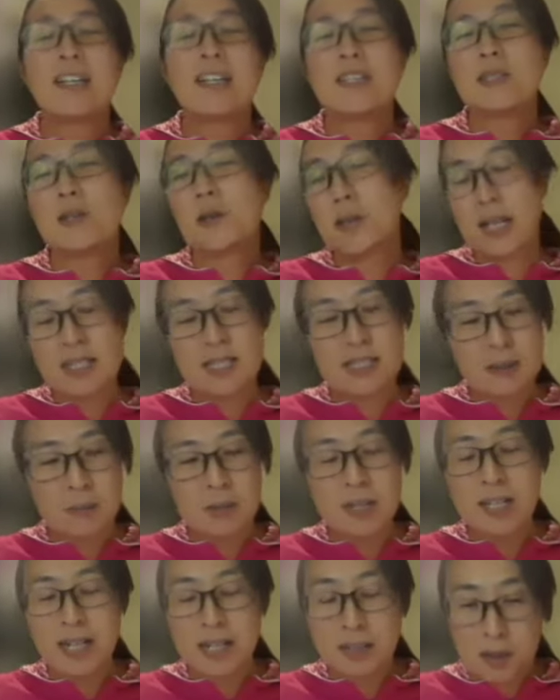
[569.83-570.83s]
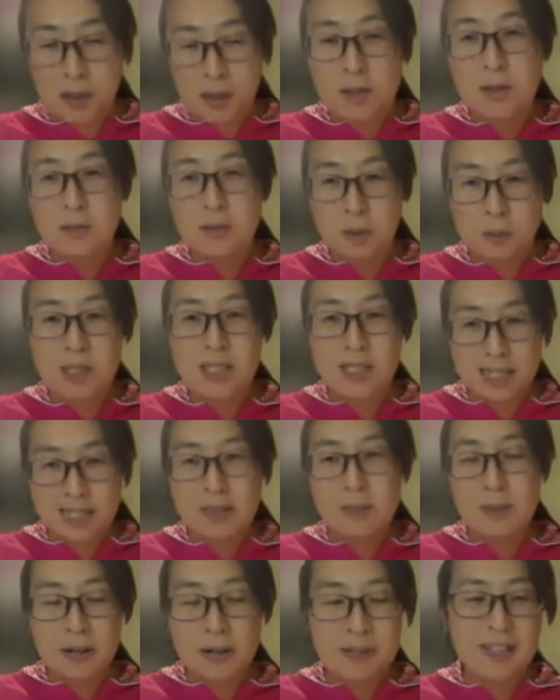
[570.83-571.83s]
So that's something I learned from this
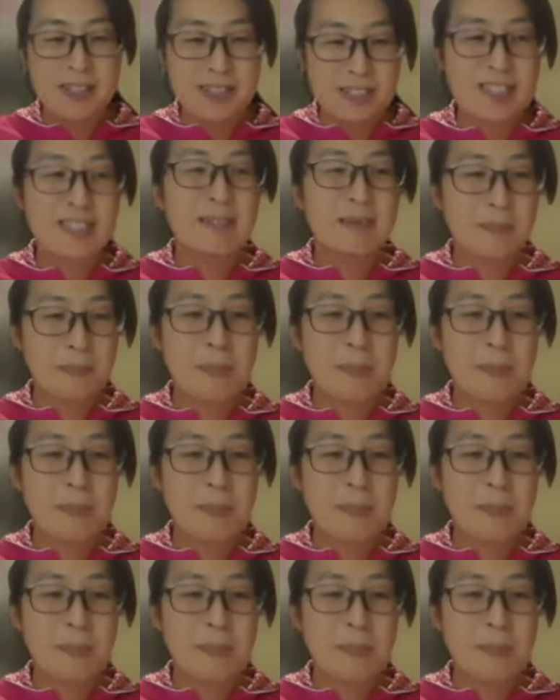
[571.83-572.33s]
experience.